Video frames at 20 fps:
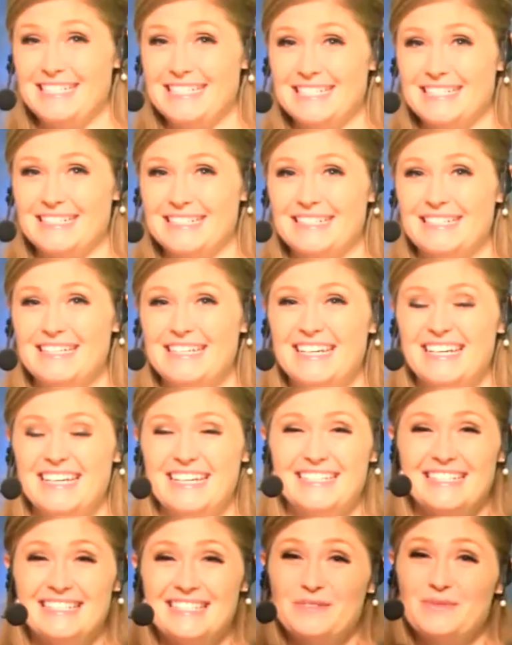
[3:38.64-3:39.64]
it, it
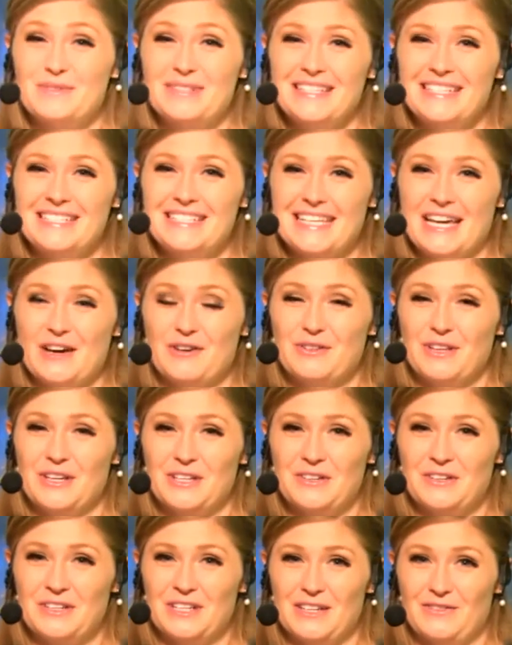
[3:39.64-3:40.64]
doesn't really sound like
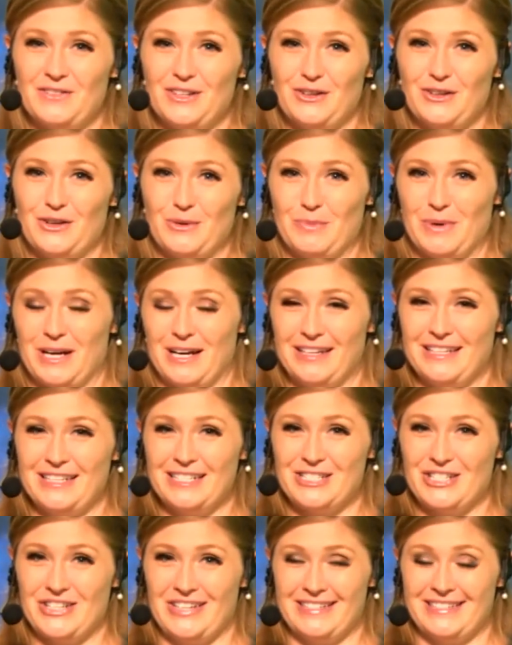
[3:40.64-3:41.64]
you're giving your body a
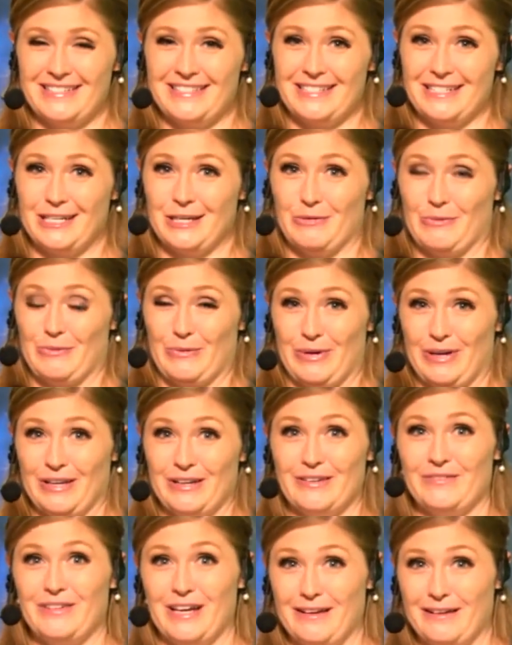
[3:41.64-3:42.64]
chance to get rid
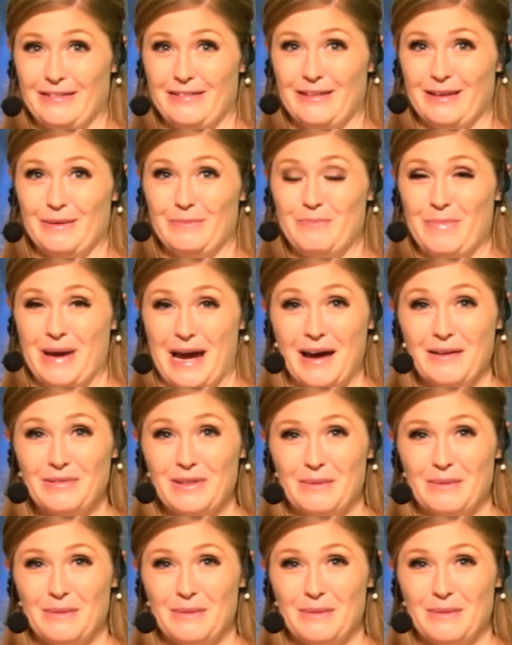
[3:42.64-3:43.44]
of anything bad that